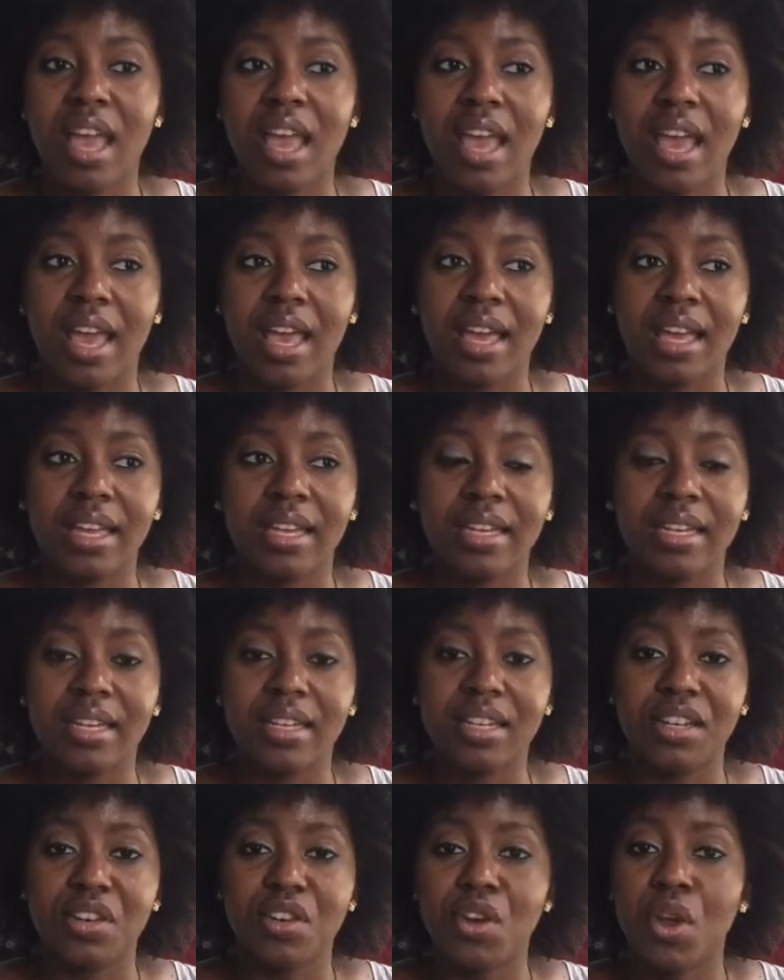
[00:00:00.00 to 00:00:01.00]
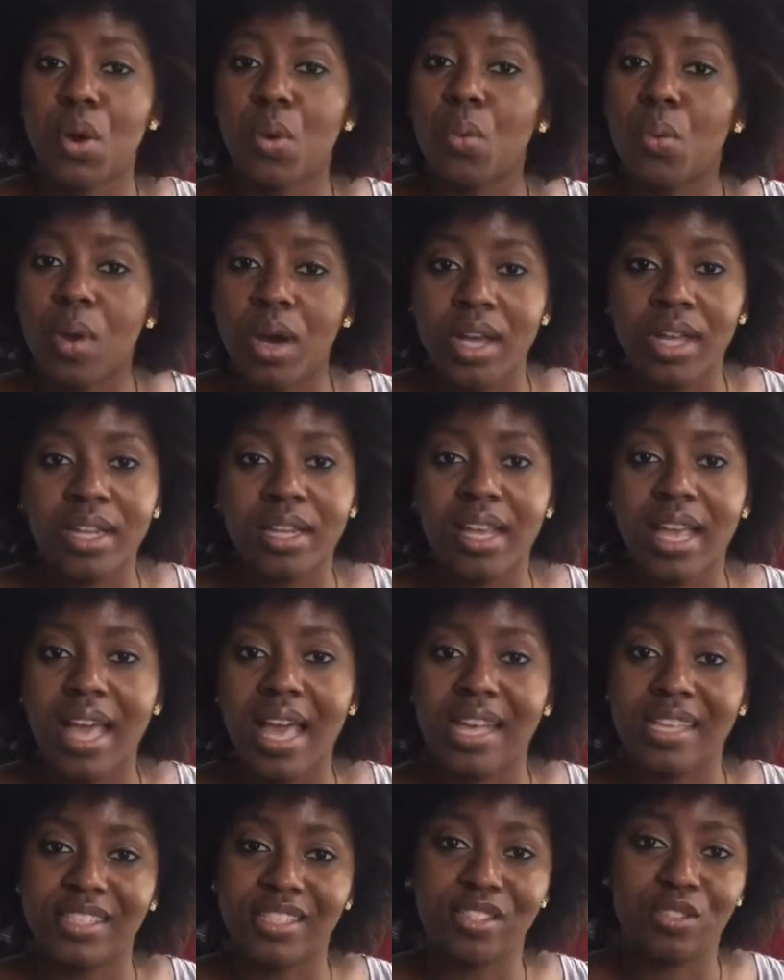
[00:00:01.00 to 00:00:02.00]
and no one
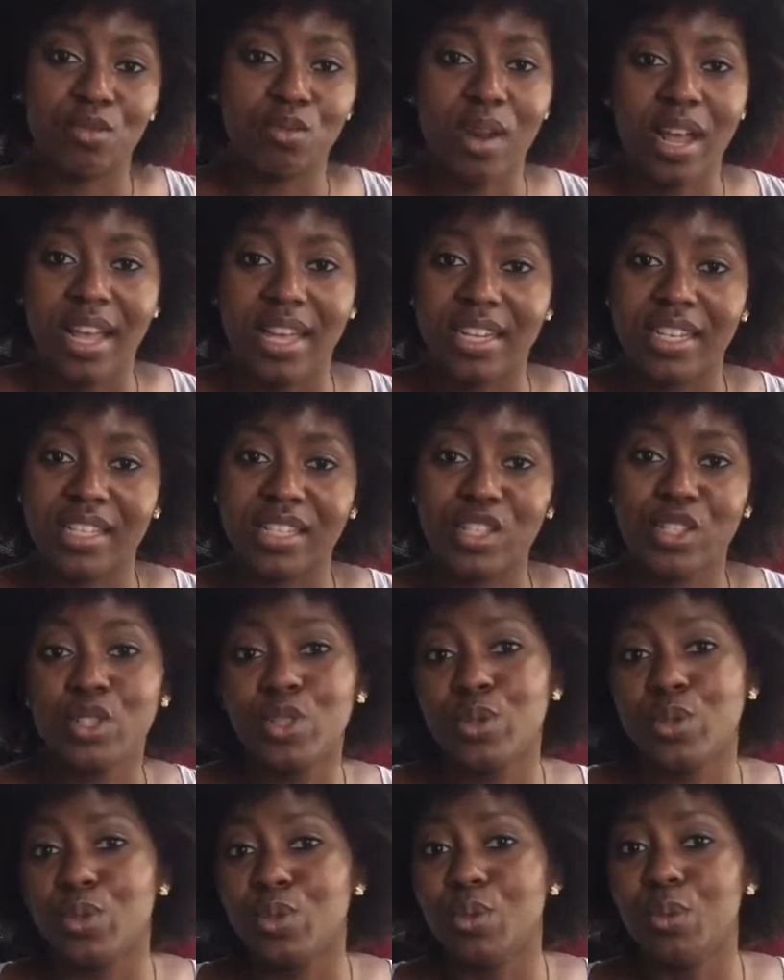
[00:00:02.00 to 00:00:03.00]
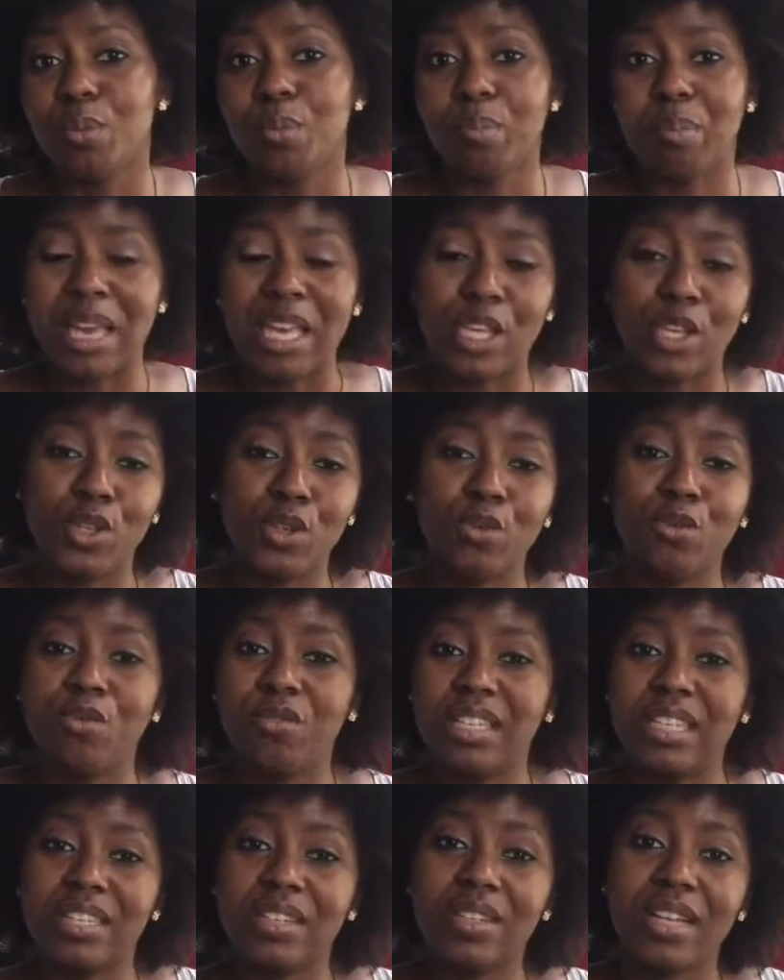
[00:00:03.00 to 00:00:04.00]
has the right to make you
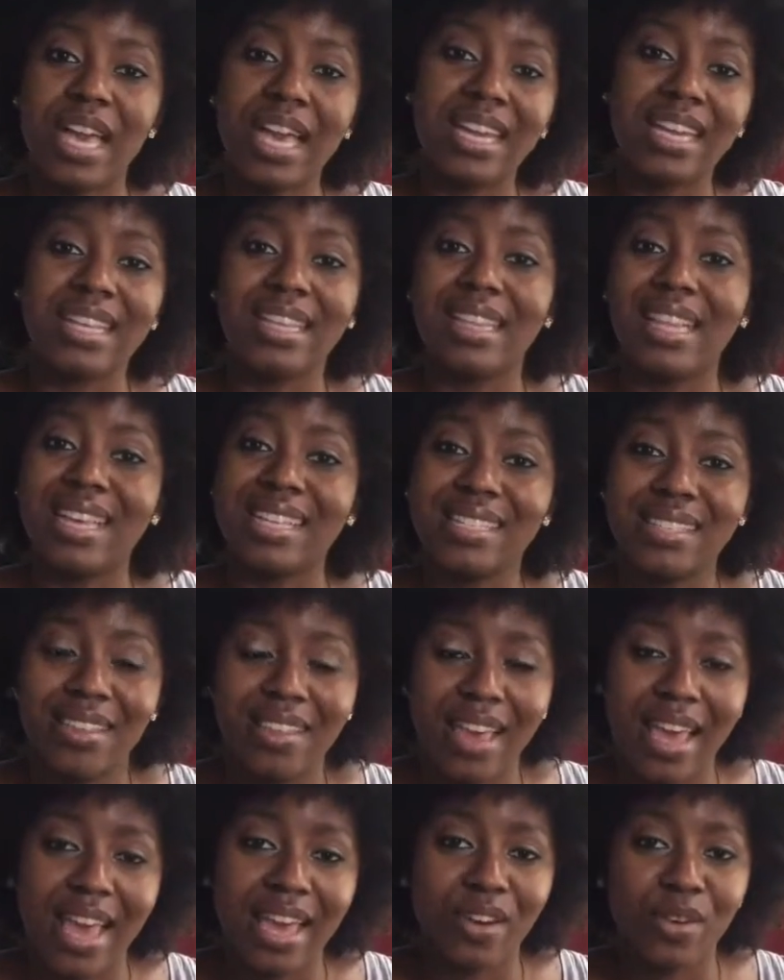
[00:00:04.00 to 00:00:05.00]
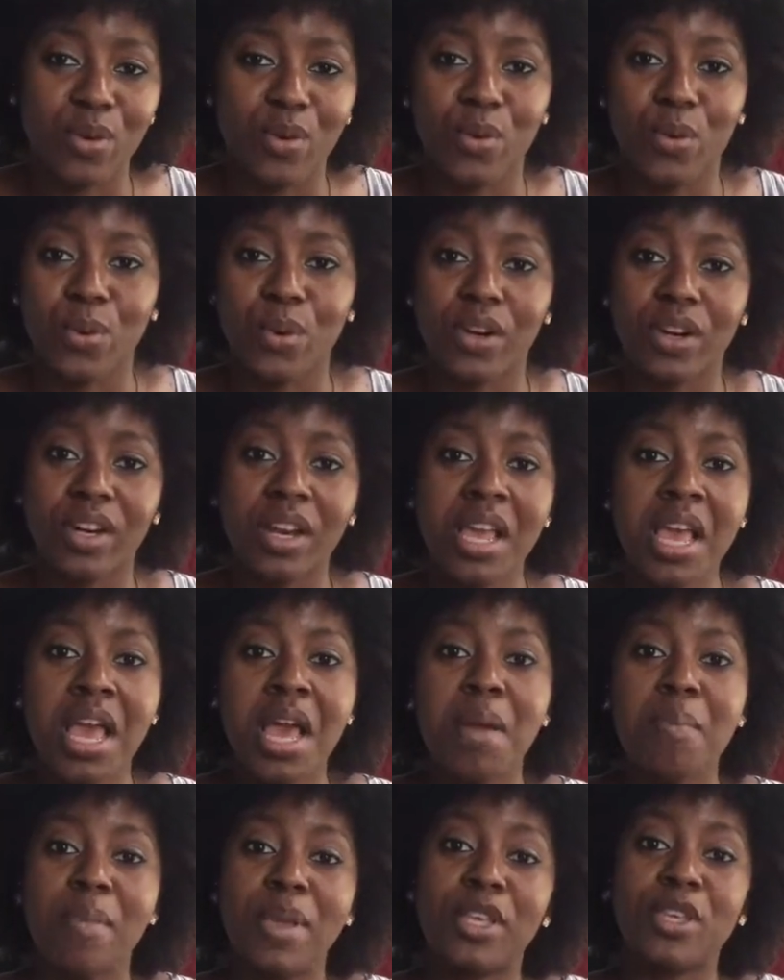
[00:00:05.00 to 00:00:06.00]
feel any less than or
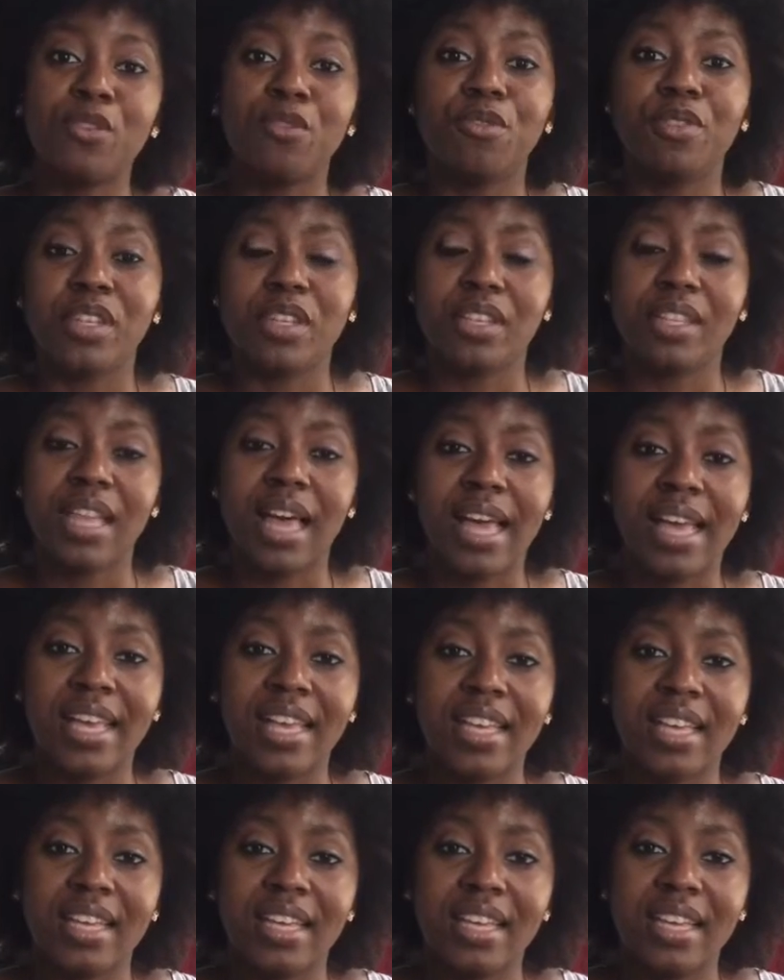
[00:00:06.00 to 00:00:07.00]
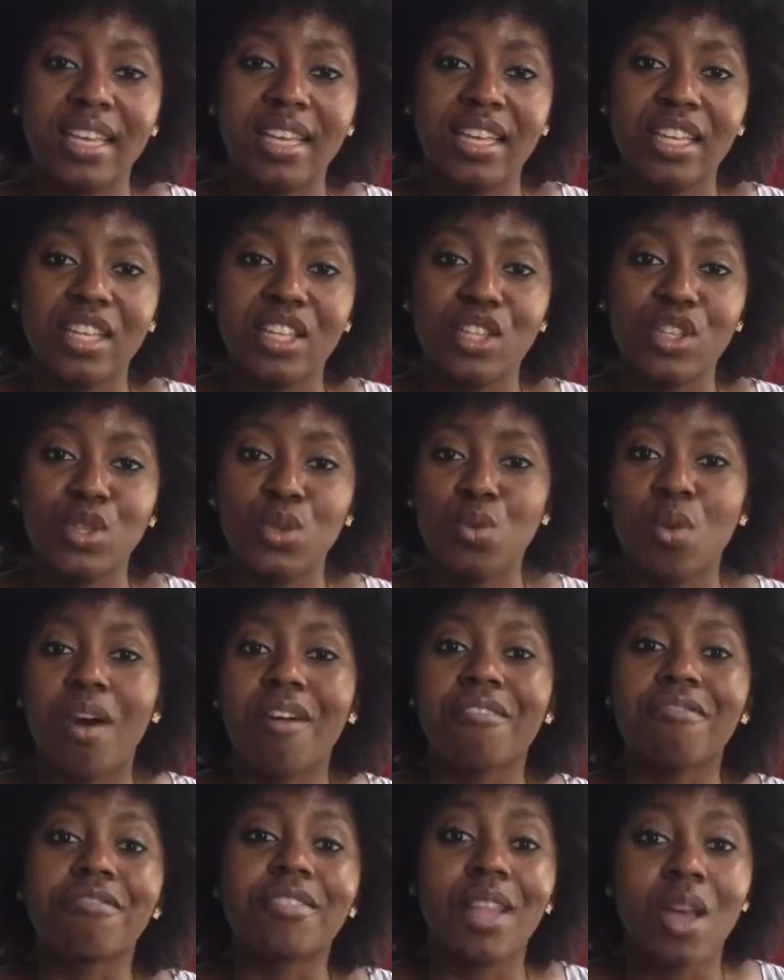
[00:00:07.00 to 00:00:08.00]
make you feel like you
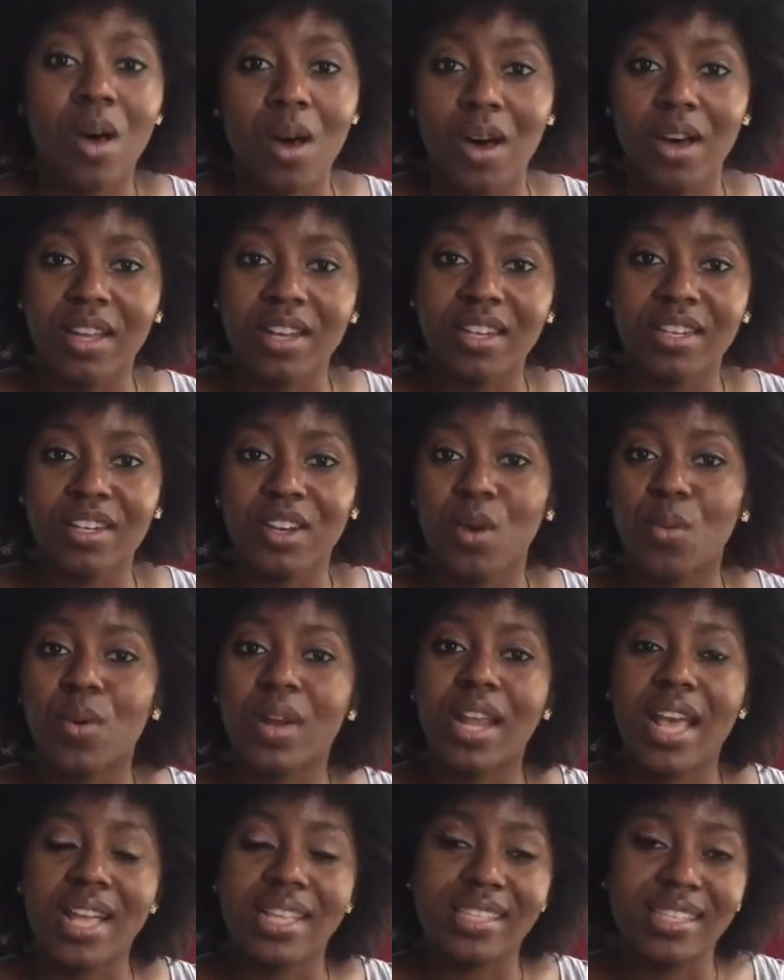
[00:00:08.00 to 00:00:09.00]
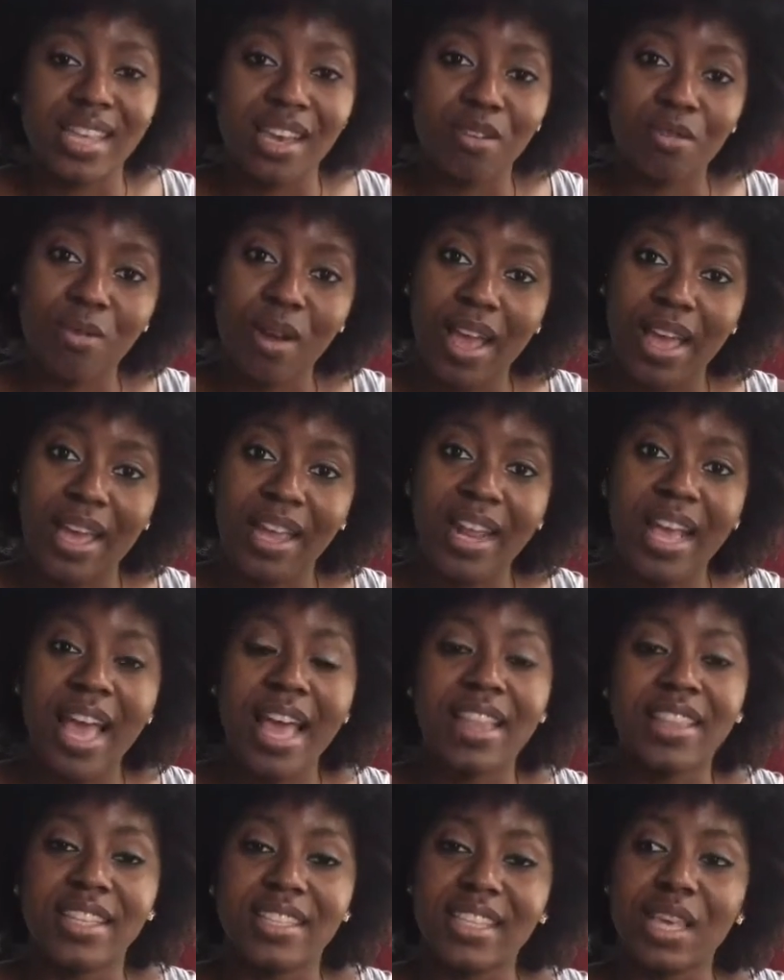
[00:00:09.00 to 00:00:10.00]
are flawed. No one has that right.
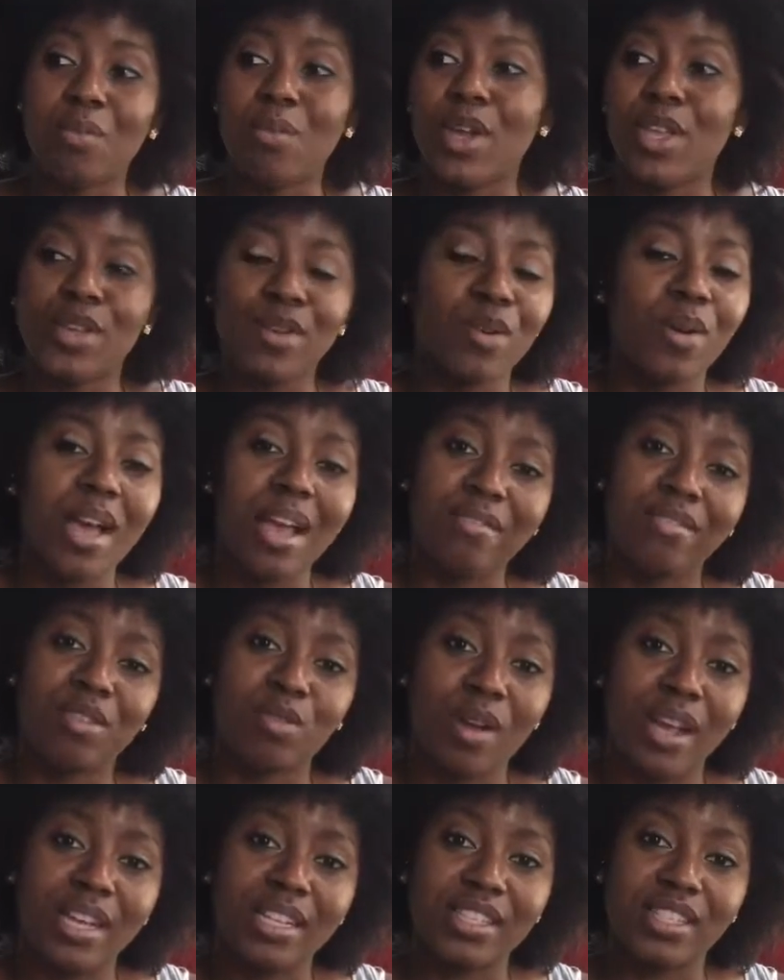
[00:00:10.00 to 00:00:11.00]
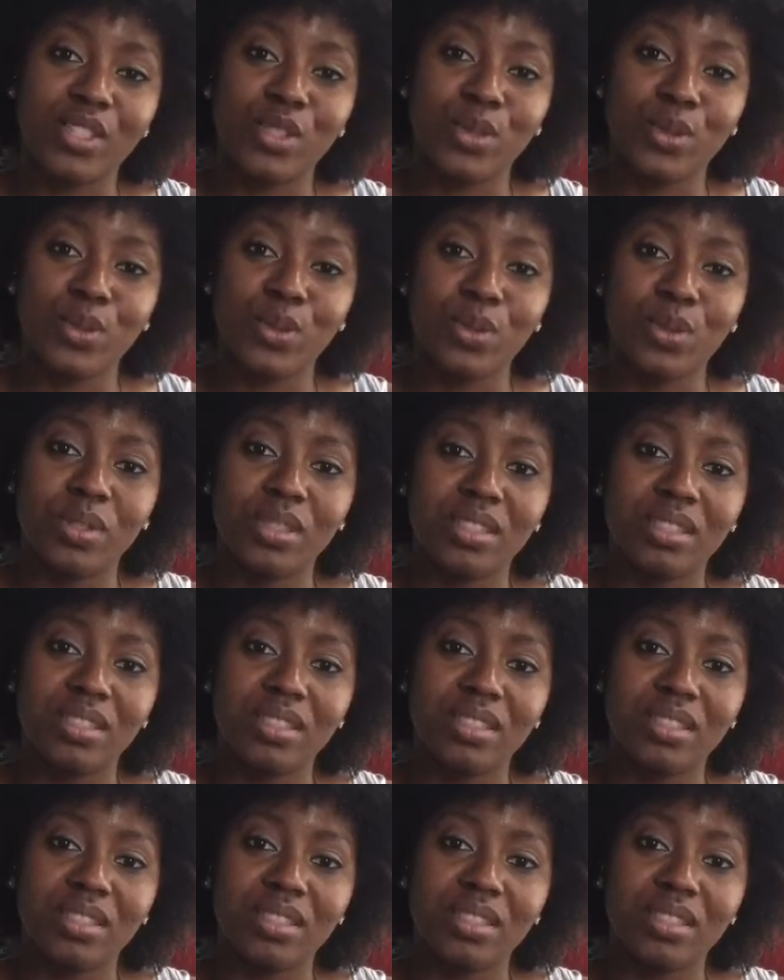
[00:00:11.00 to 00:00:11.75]
The same way you don't have the right to